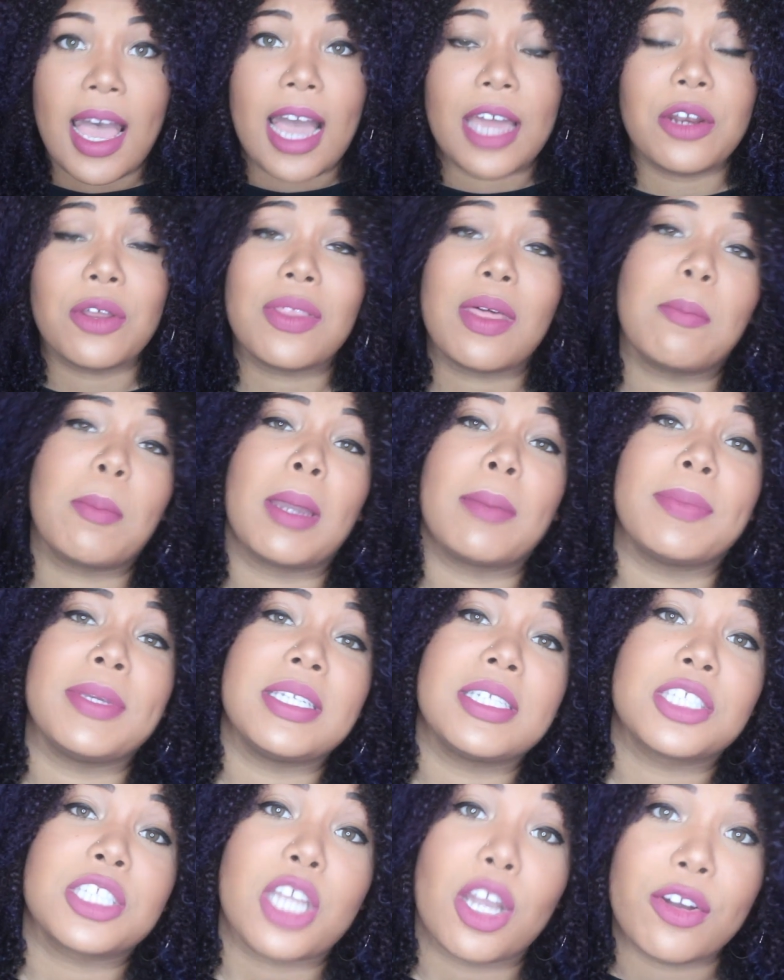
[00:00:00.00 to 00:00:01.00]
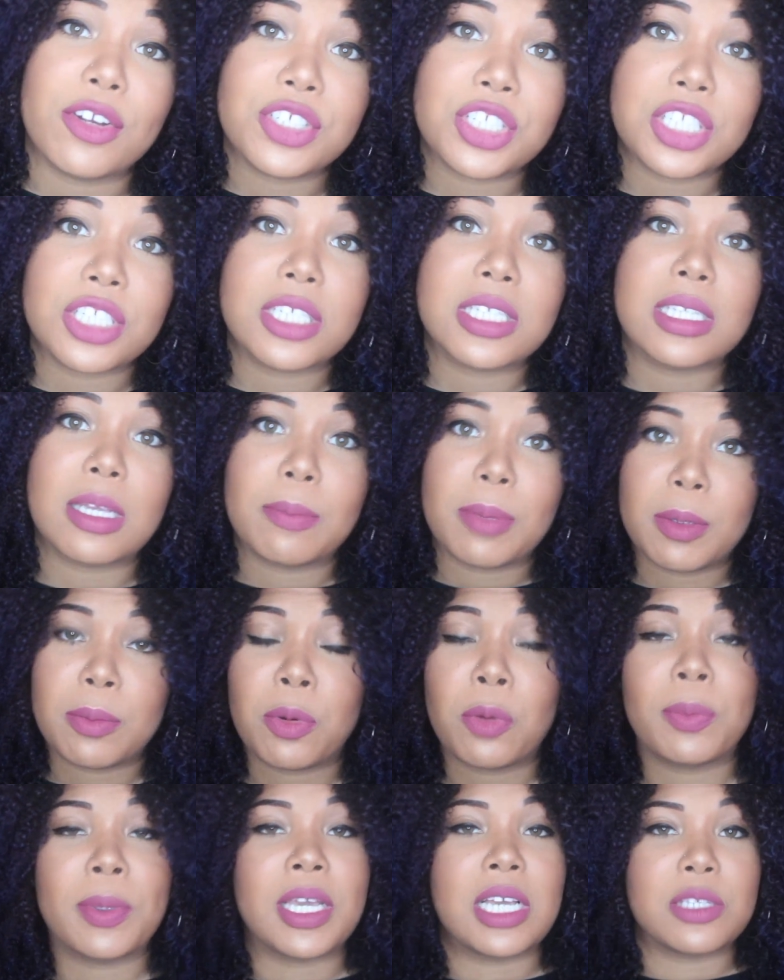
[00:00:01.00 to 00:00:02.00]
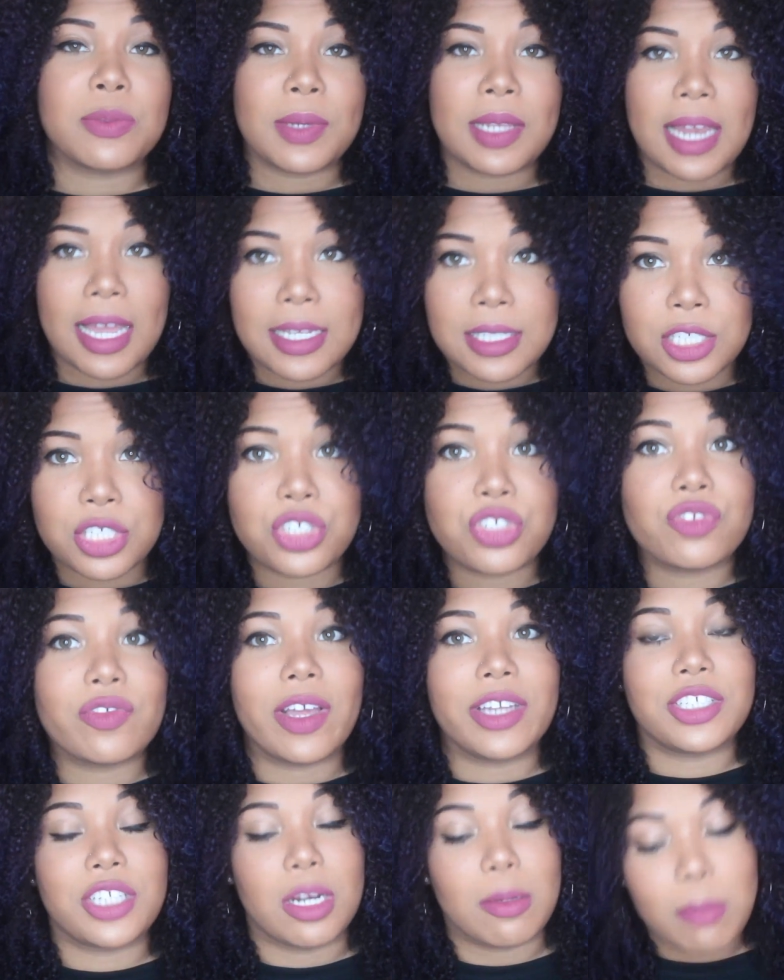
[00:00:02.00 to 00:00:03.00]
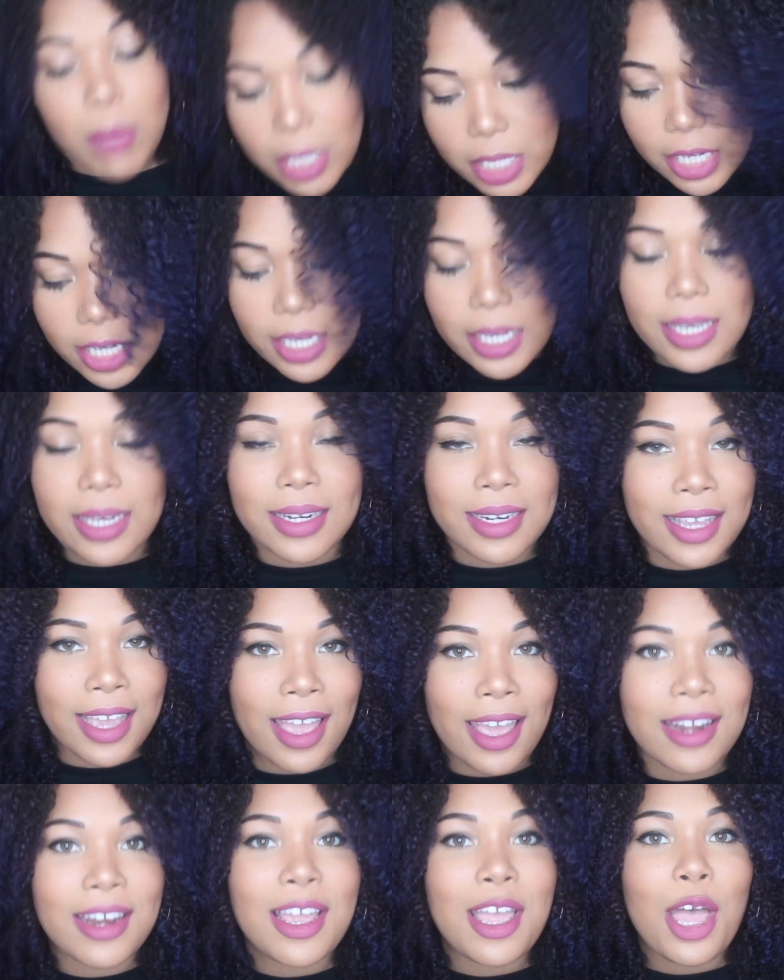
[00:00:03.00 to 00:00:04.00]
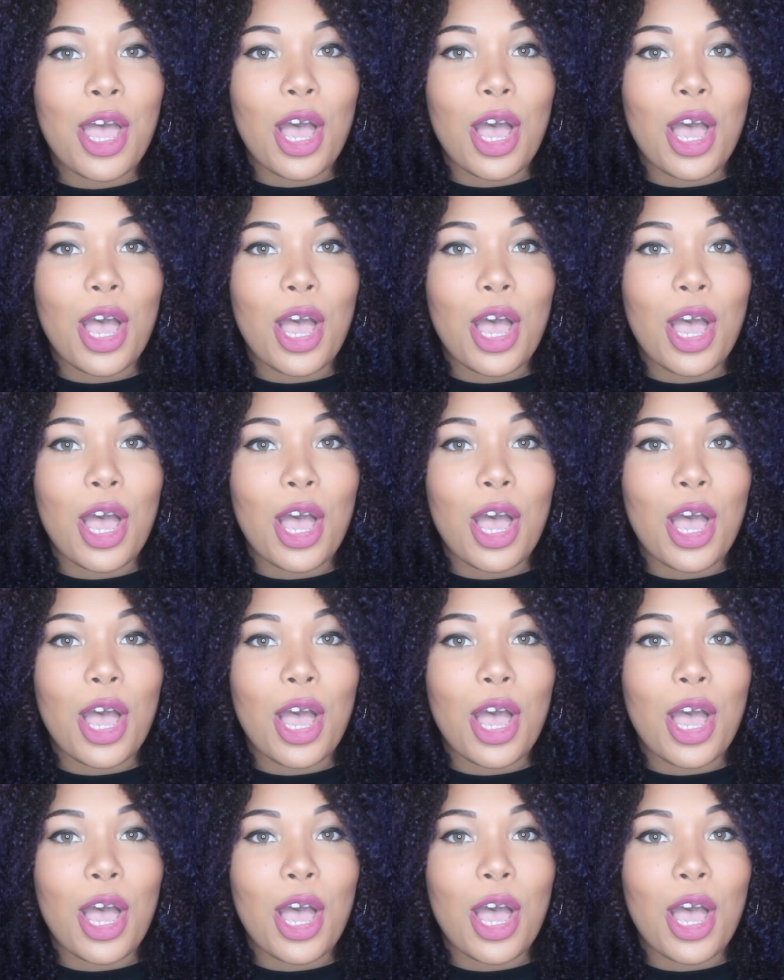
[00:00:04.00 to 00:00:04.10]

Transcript: I know that might be discouraging to some people because we like to stretch our money and get